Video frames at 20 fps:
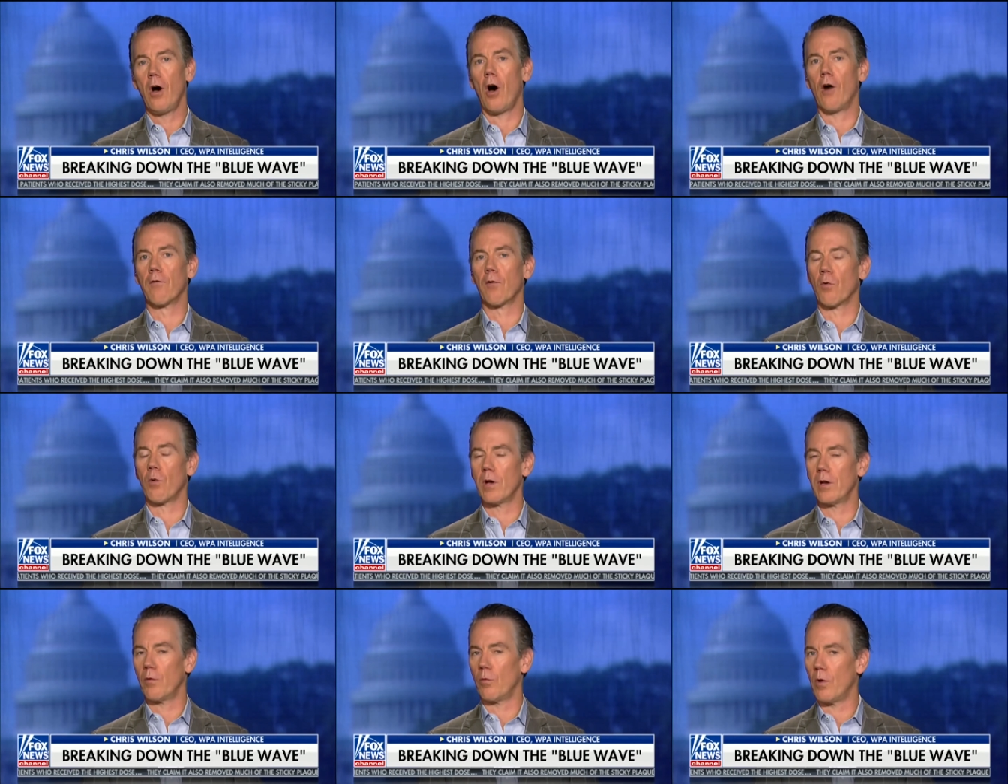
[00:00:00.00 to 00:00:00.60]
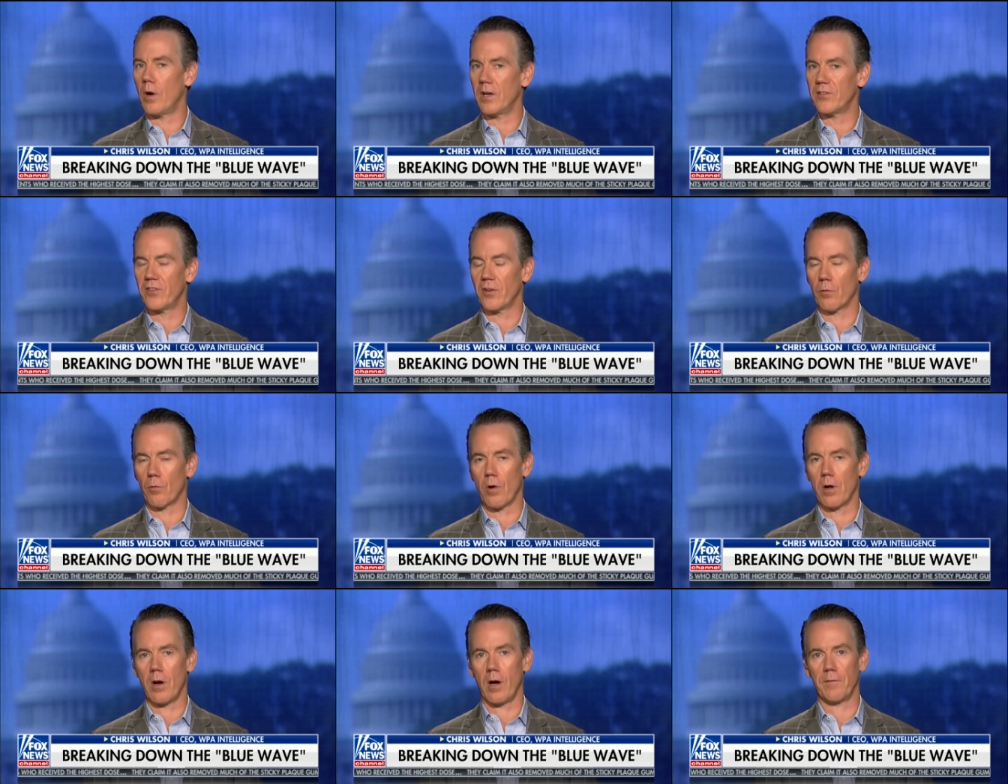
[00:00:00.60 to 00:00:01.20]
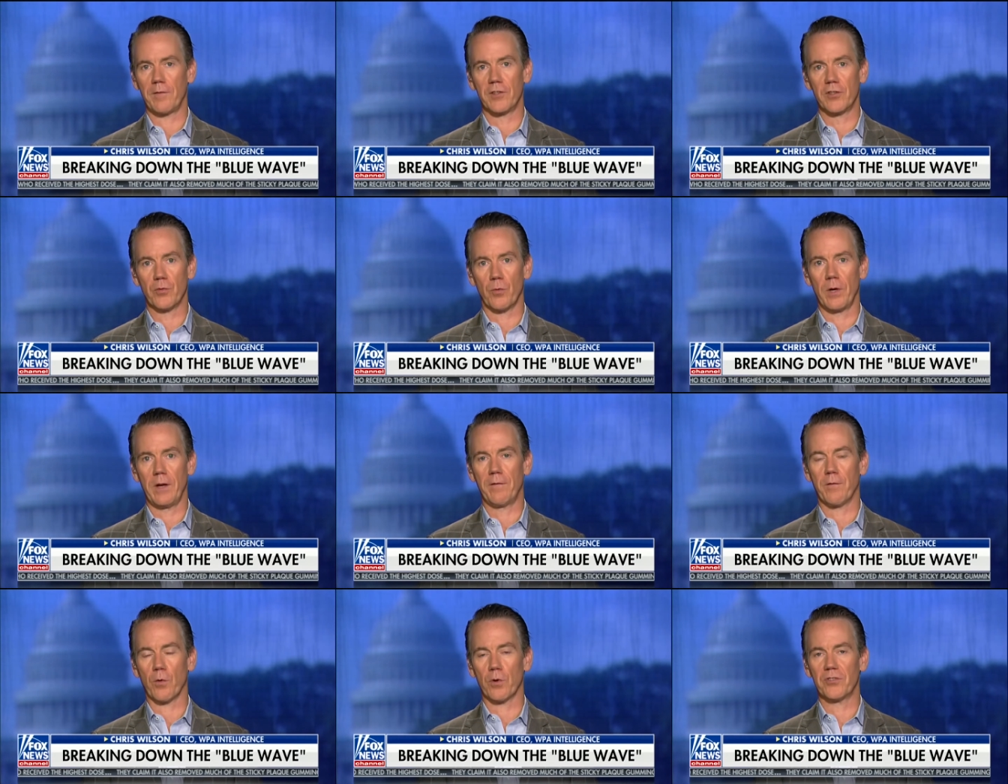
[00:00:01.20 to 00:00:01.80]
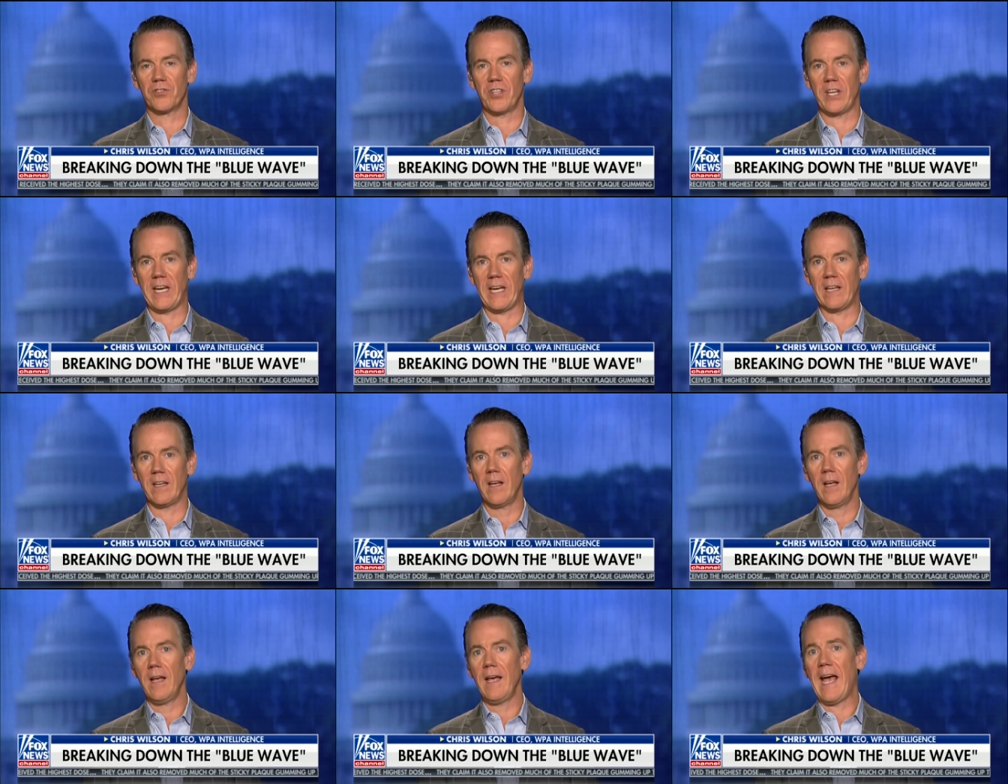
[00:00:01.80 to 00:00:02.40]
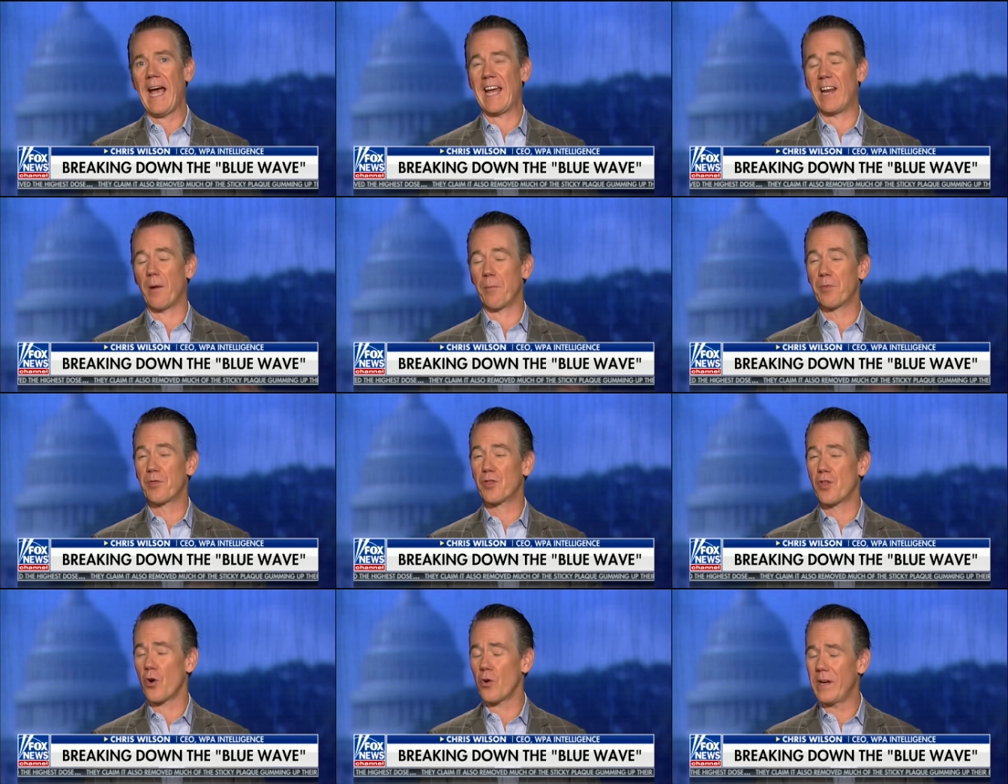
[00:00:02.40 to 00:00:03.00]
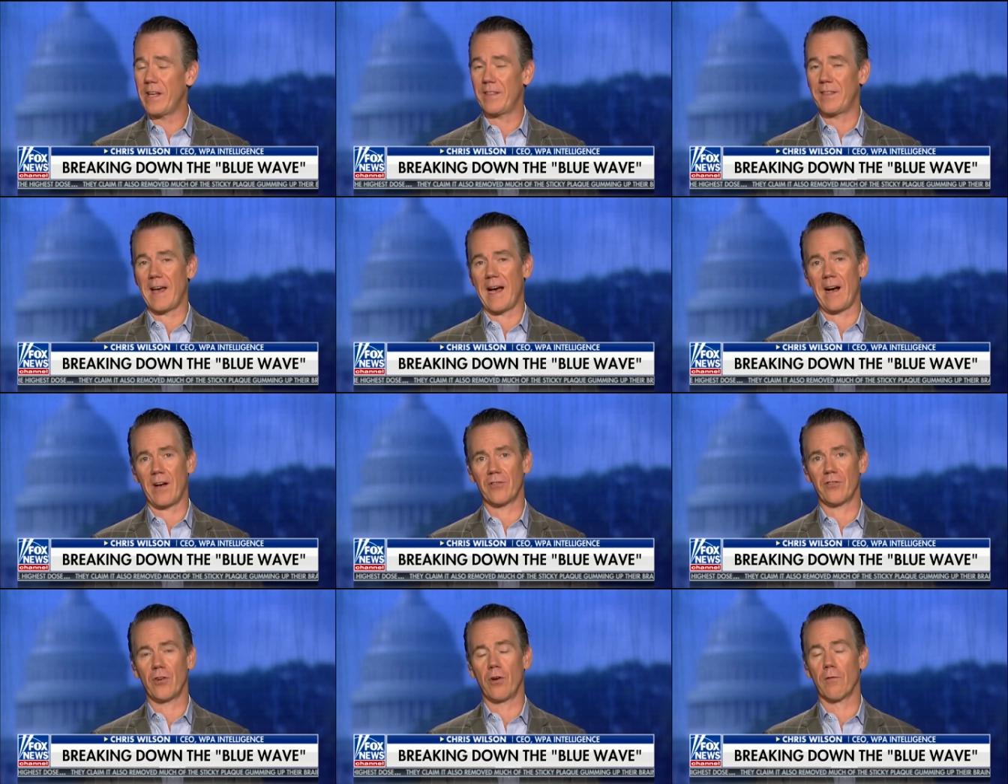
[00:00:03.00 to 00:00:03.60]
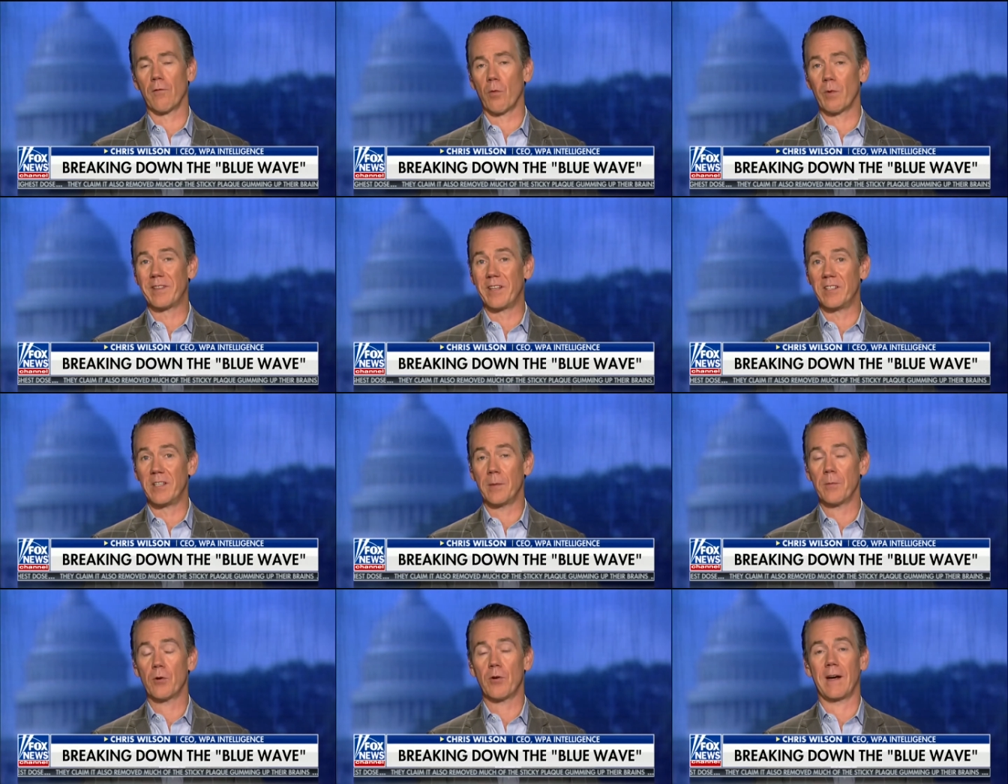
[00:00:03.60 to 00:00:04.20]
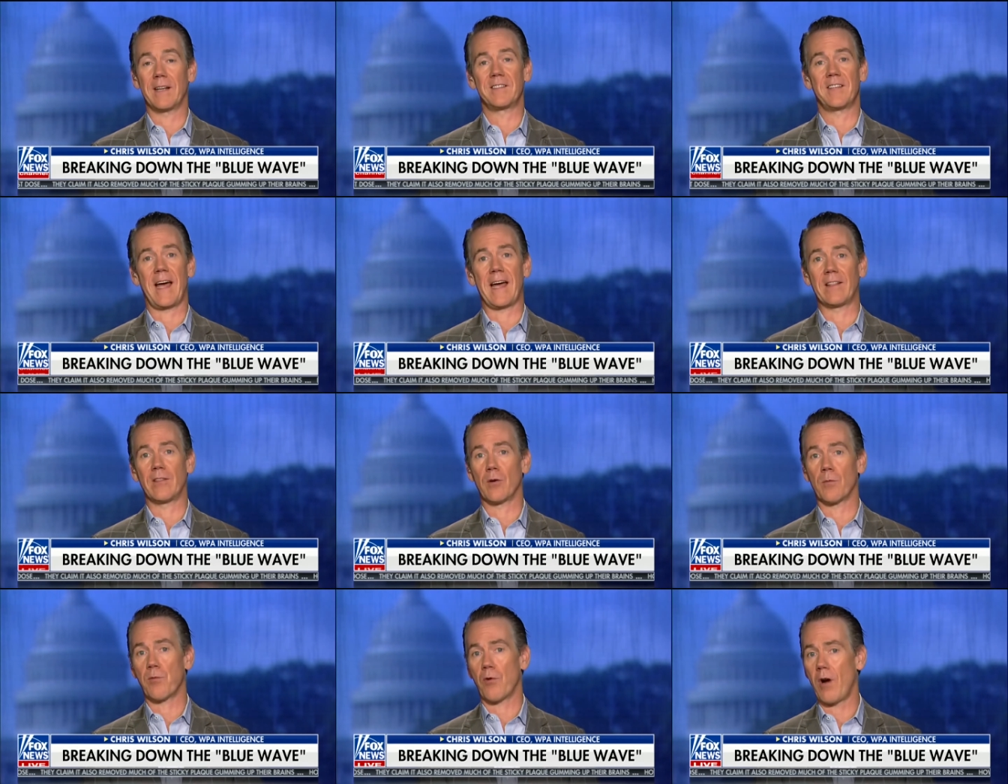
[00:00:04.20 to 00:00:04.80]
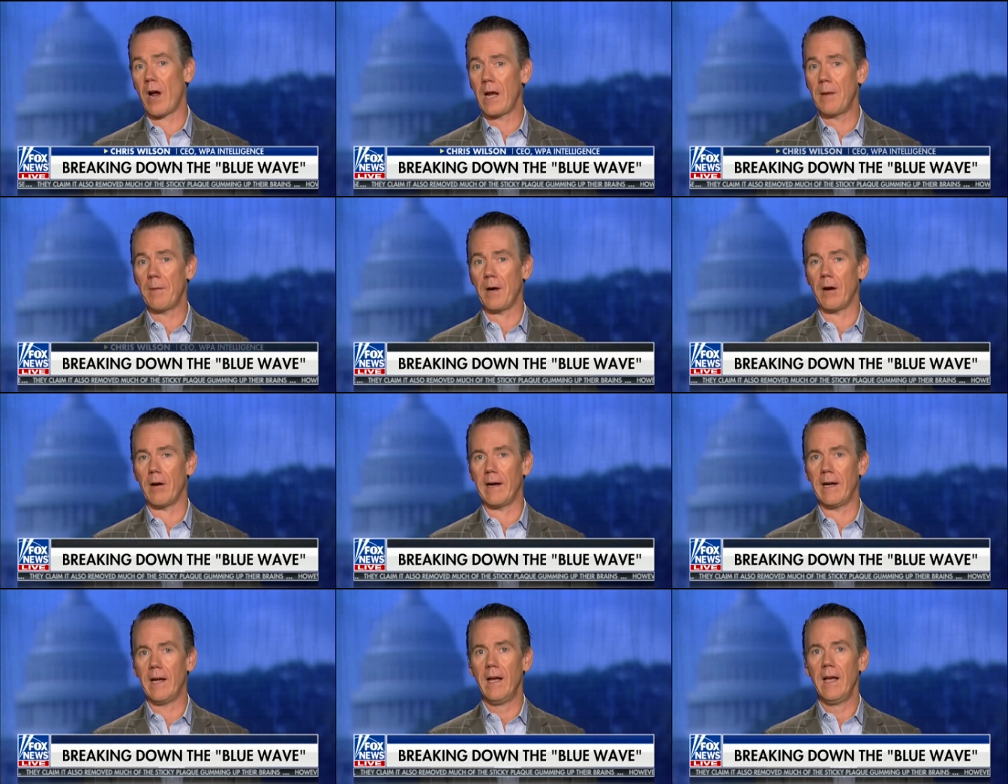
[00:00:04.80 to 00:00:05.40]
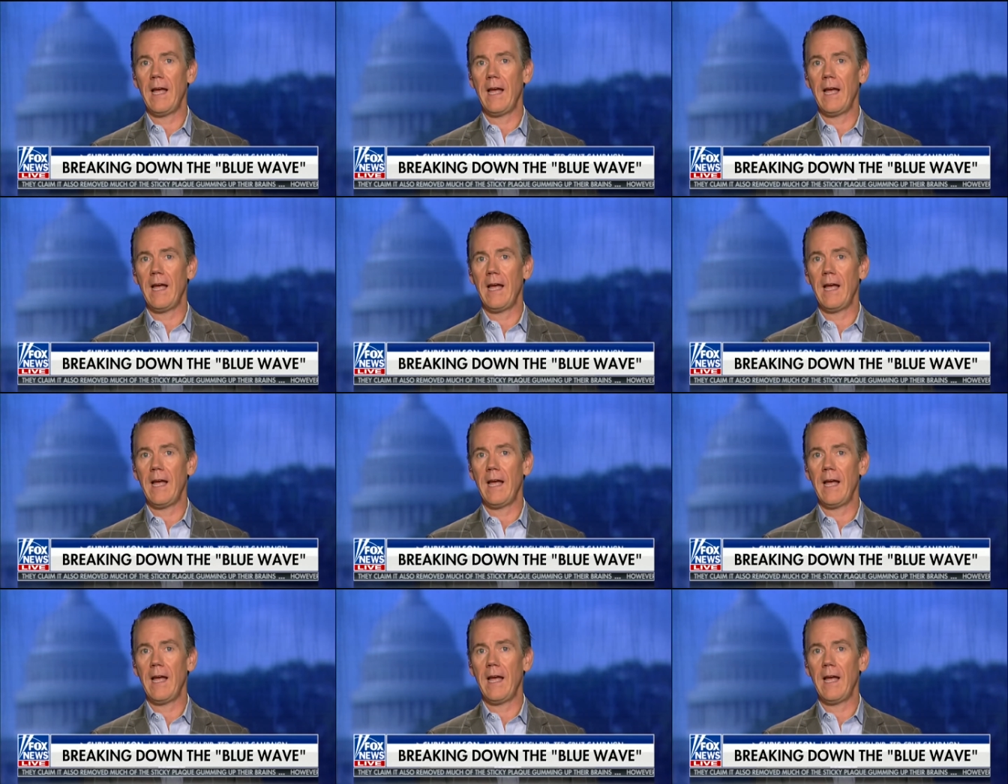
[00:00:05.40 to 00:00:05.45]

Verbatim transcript: over what it was in a runoff in 2014 and up 30,000 over what the Democrats had in their primary.